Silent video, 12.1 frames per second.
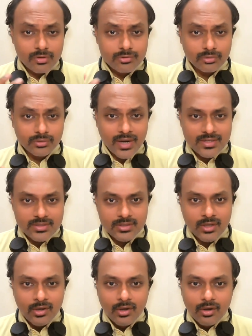So that is
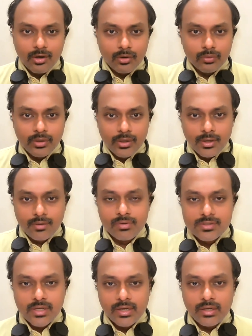how they have
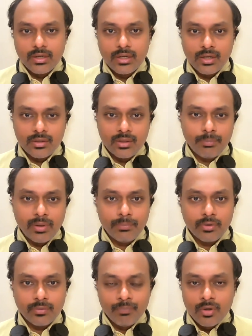designed the paper.